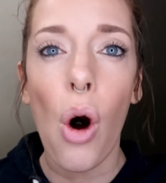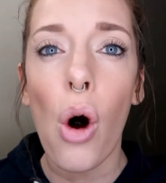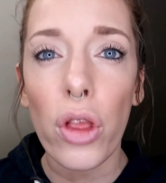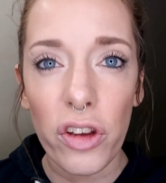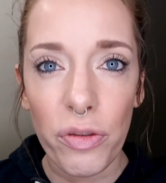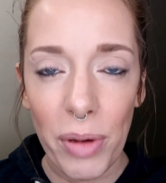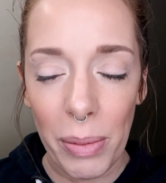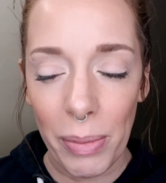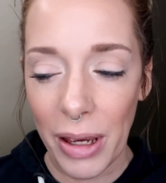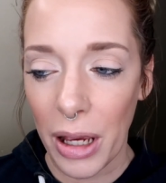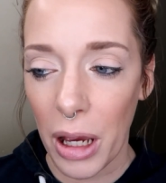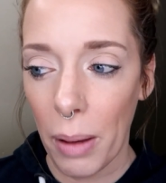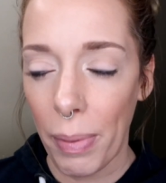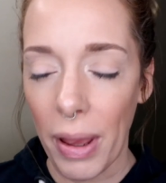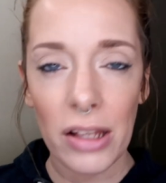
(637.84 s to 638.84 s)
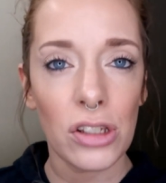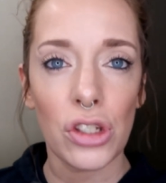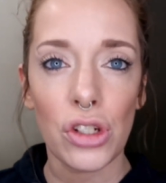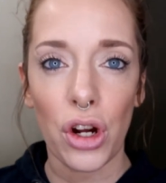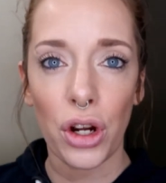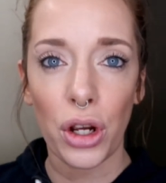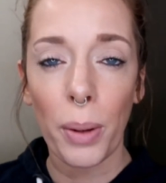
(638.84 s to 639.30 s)
all of my makeup and
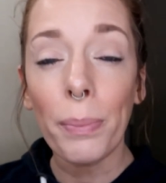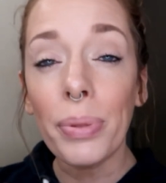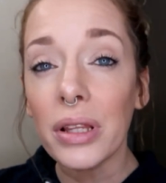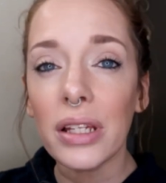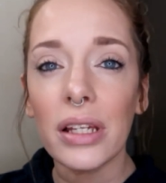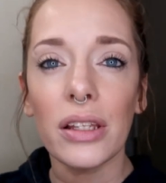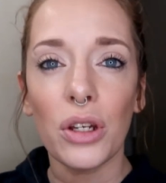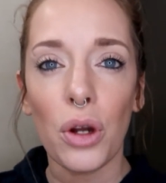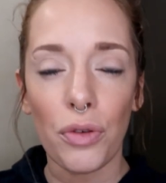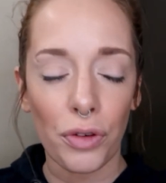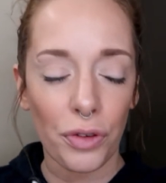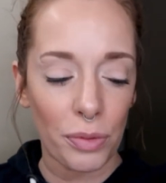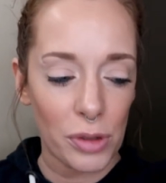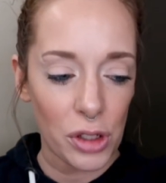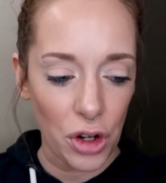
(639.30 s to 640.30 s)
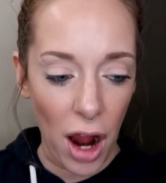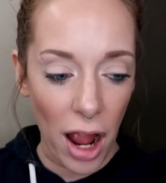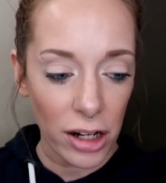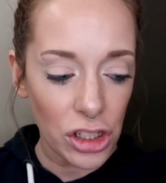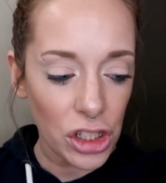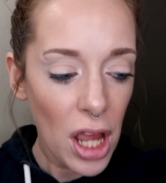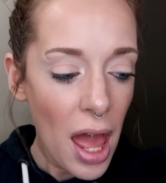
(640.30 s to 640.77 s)
start completely over from
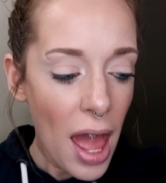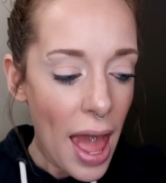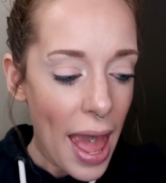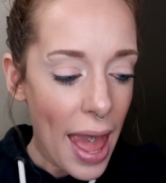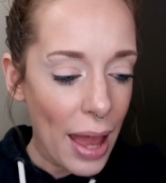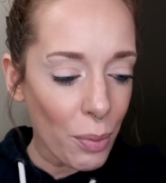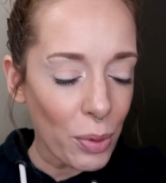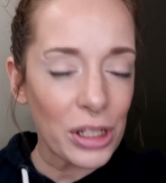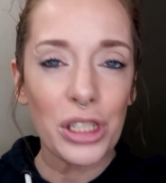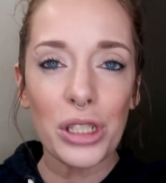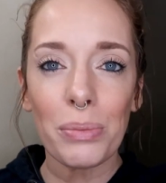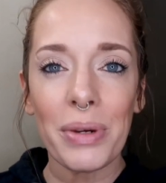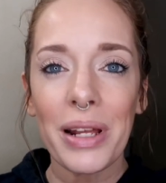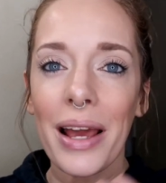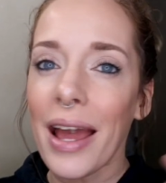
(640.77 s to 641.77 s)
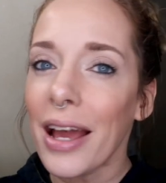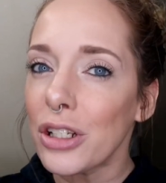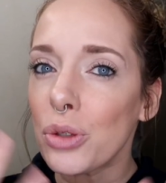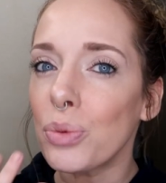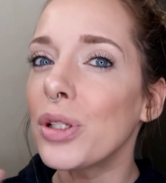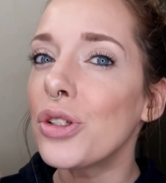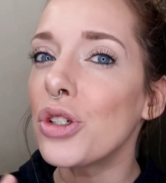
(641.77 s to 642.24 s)
scratch, which meant I had
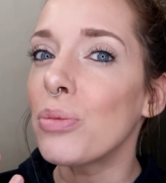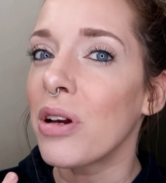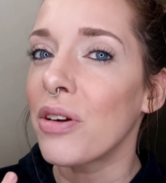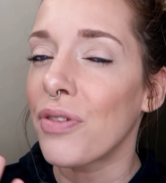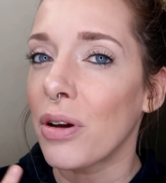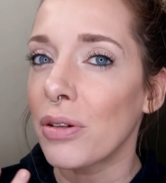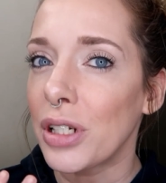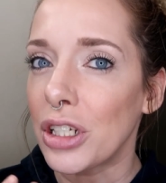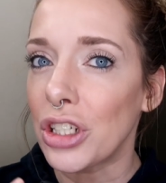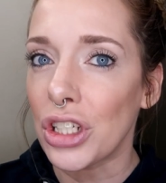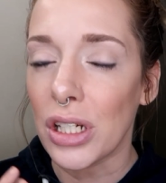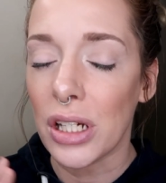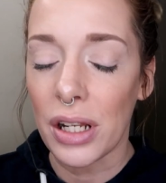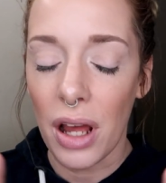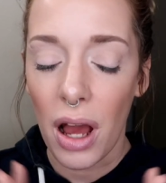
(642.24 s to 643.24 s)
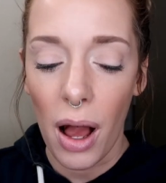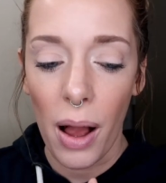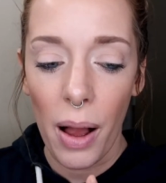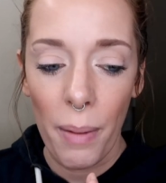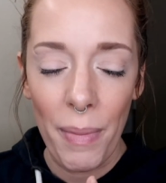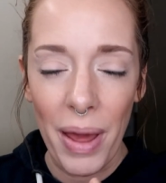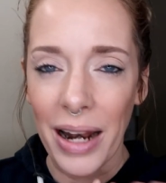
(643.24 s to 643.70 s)
to redo my foundation.
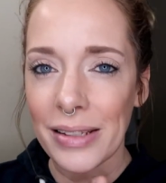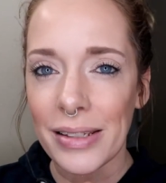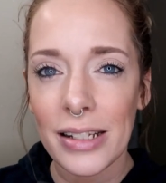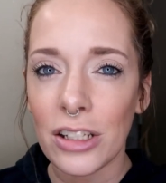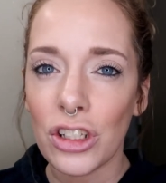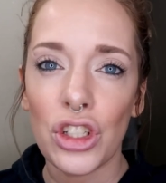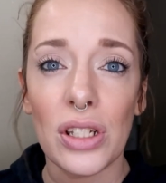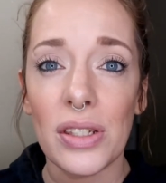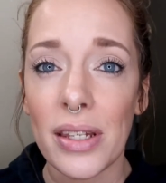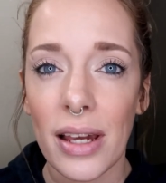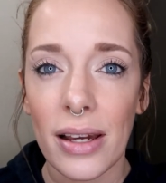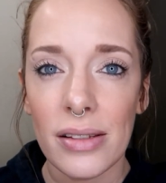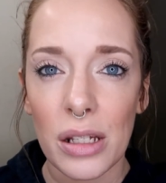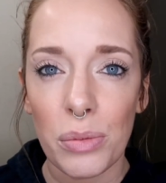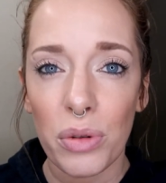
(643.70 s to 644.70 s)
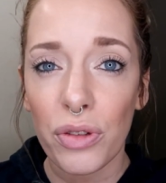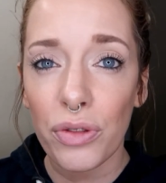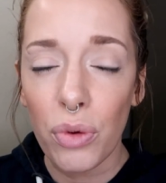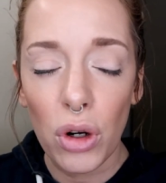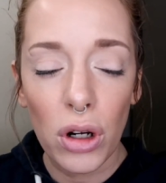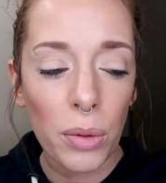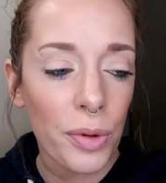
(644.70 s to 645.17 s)
And I did it just like I did
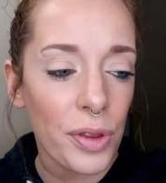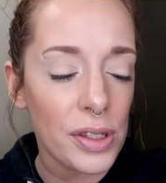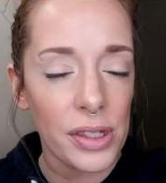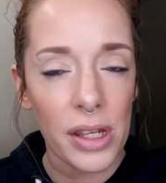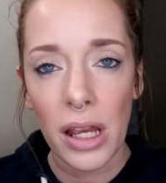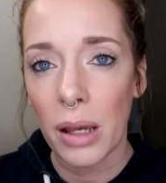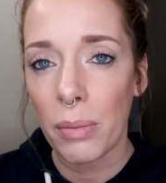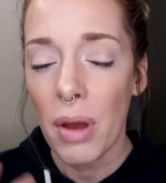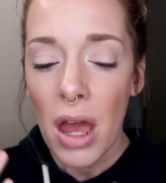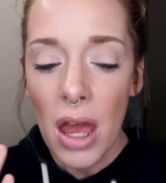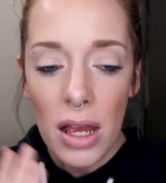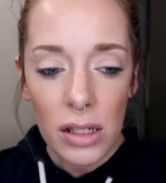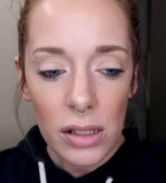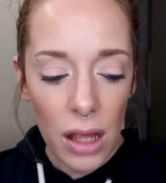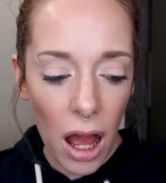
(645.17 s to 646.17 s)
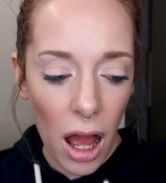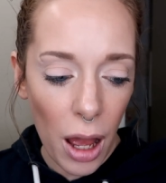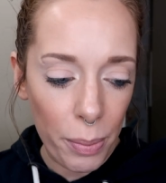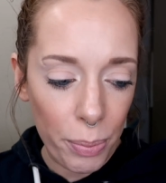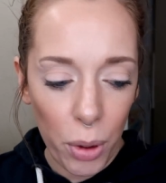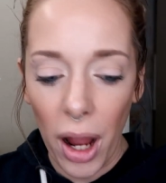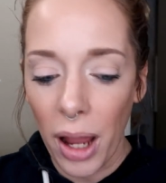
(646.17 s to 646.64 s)
before, with the same
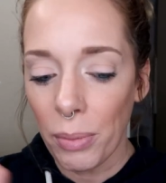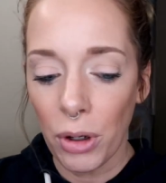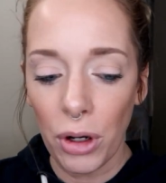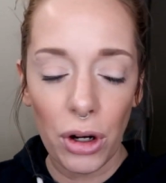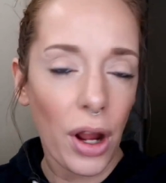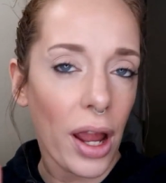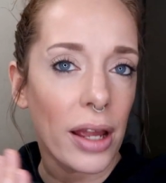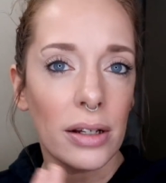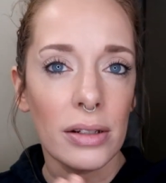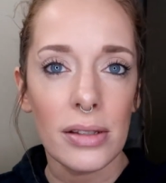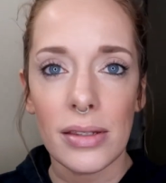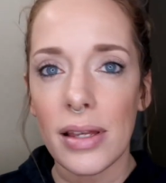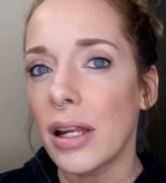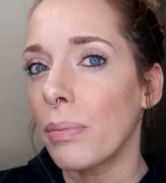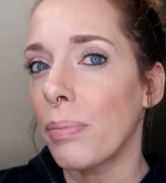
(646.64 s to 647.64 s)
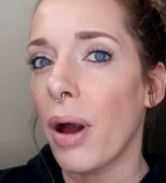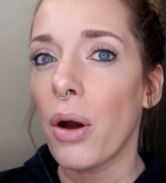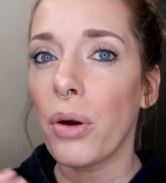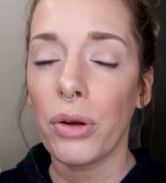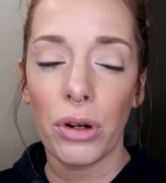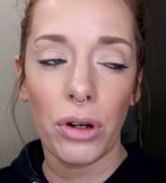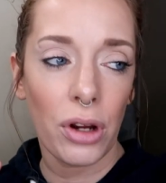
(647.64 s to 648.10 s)
primer and setting
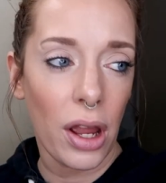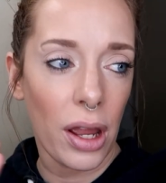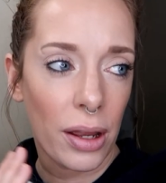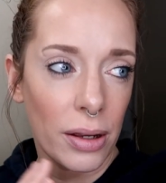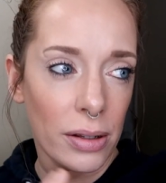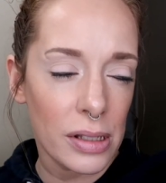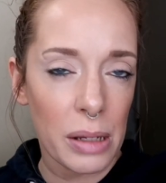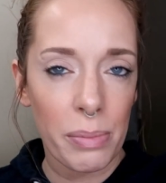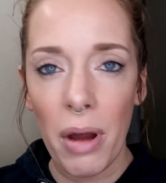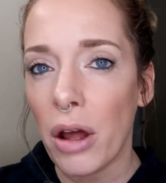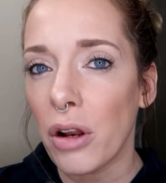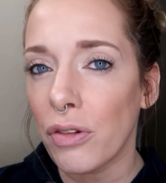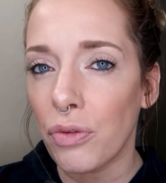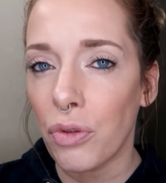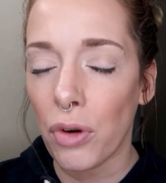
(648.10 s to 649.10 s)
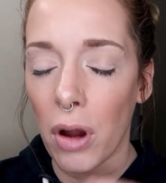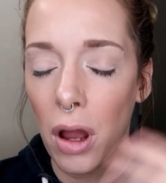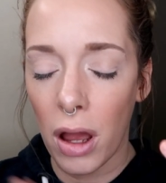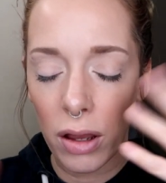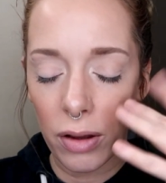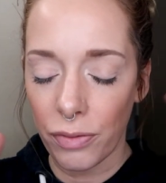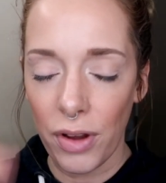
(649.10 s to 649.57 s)
powder and amount
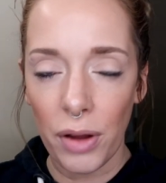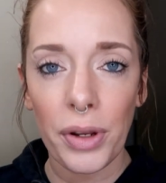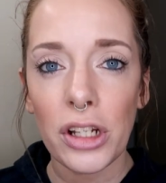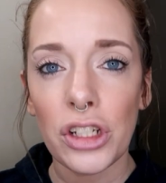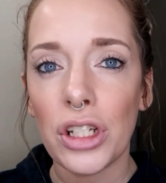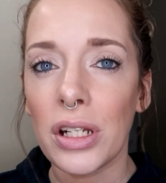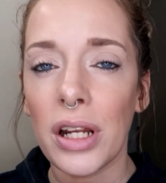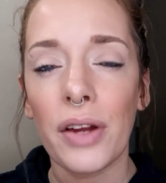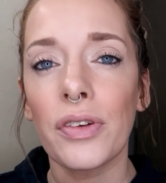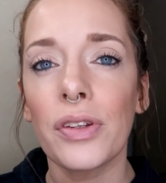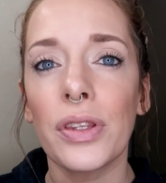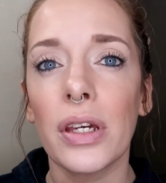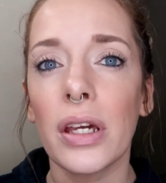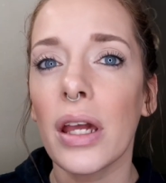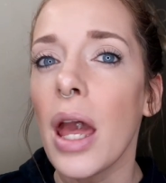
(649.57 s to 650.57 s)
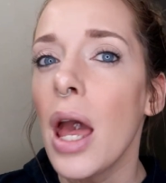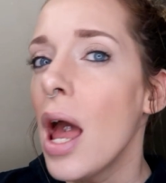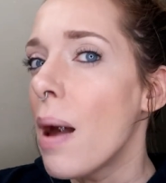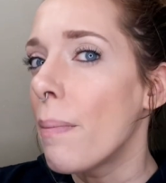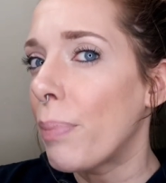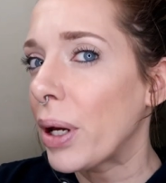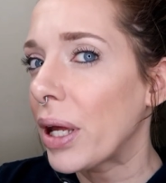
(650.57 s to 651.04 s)
of foundation and everything.
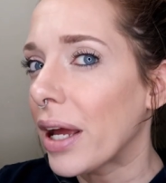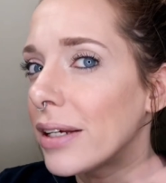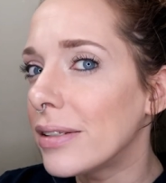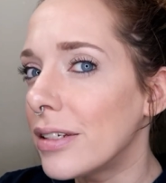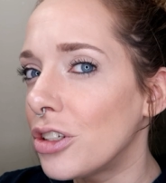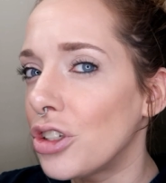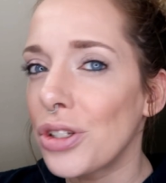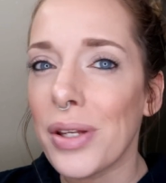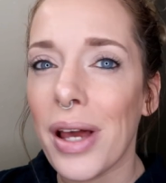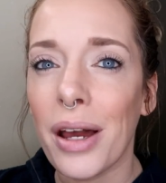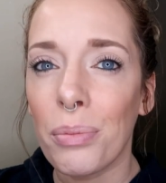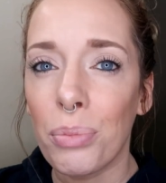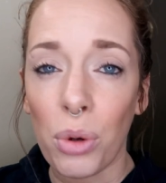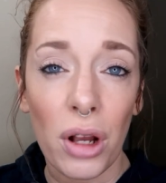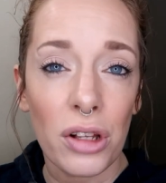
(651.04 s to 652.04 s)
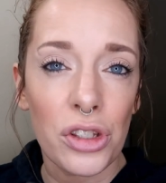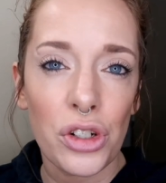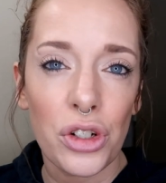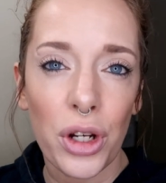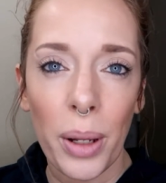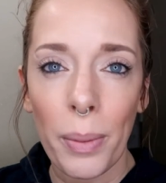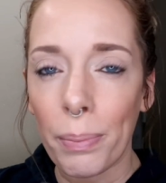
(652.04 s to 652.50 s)
But I did just add
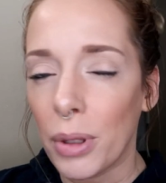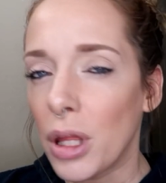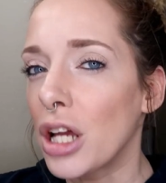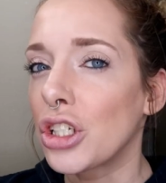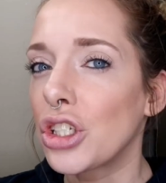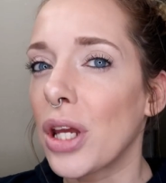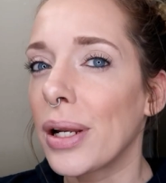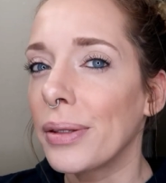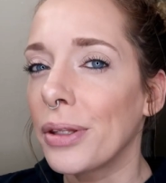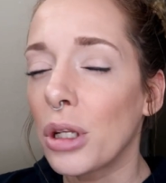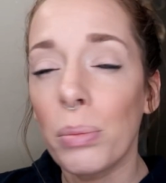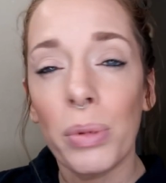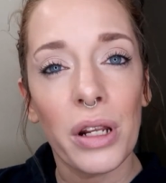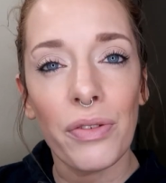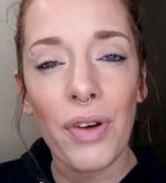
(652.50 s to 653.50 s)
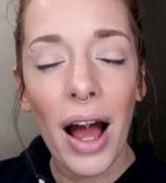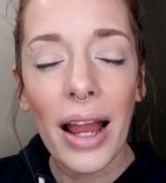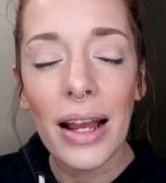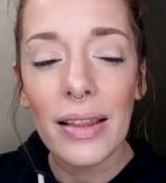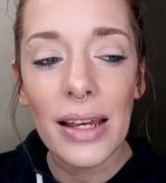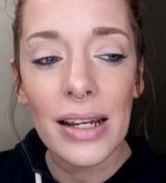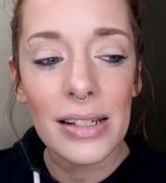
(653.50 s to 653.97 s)
bronzer and blush and a little bit of
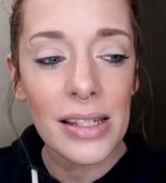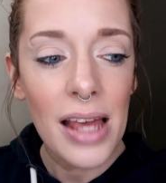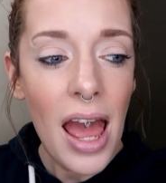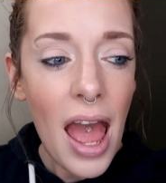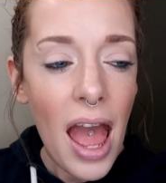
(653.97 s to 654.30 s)
highlight.